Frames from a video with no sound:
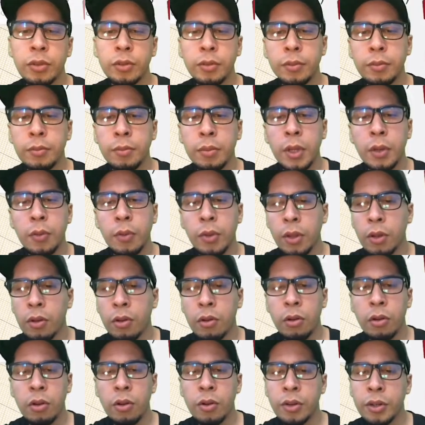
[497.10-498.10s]
Play with the
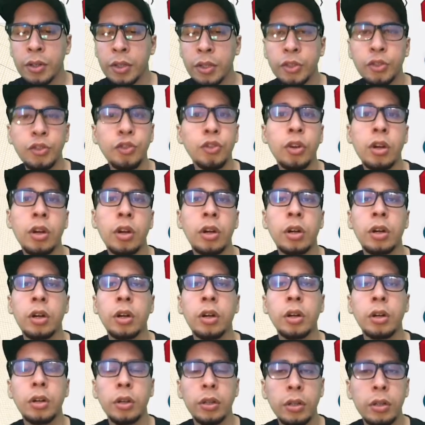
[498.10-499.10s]
colors, it's your car,
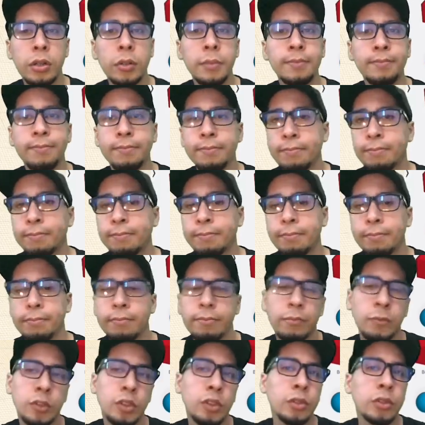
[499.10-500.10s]

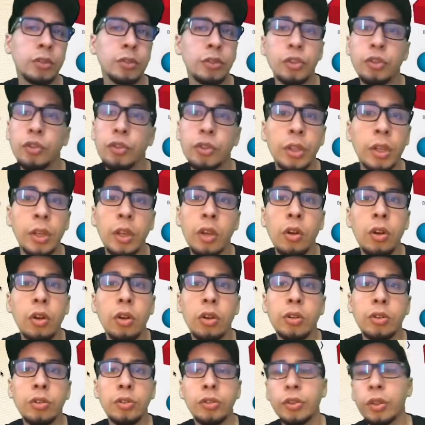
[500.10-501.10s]
so choose any
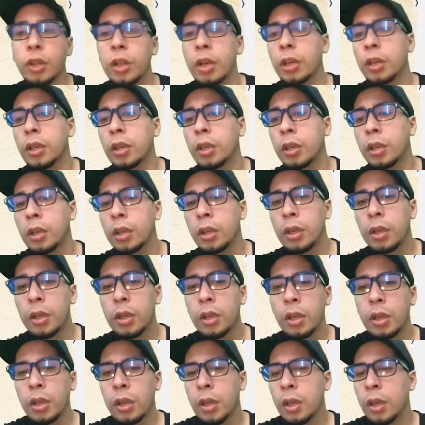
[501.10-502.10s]
colors you like.
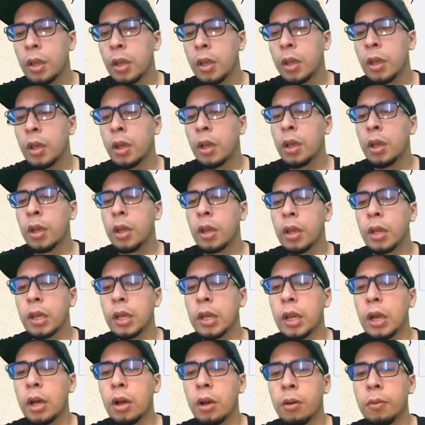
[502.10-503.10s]

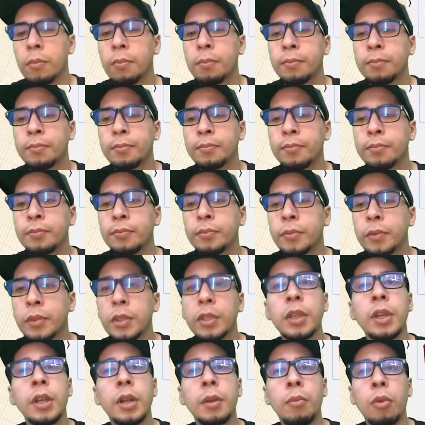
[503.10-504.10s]
Now
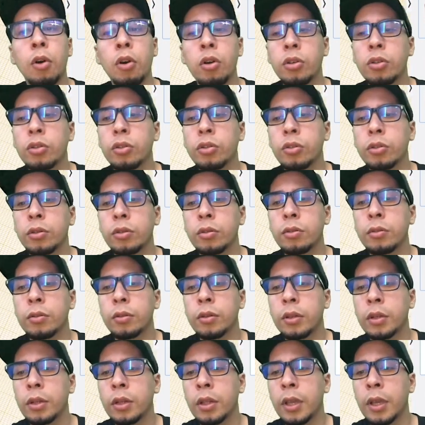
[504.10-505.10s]
get a box,
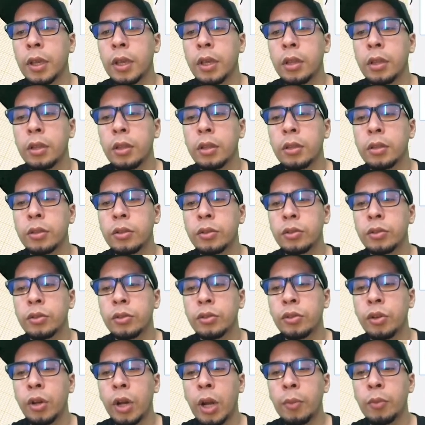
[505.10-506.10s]
click it,
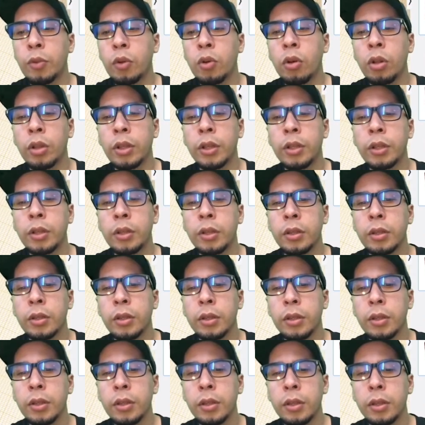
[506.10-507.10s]
you don't have to hold it,
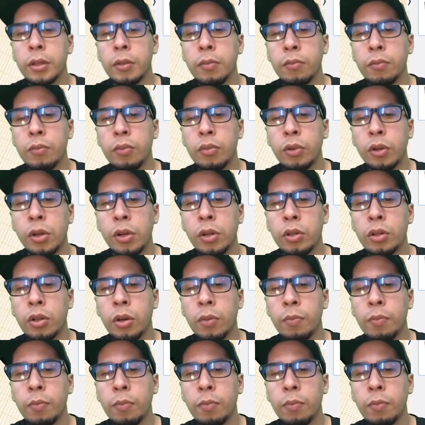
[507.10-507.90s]
put it on top.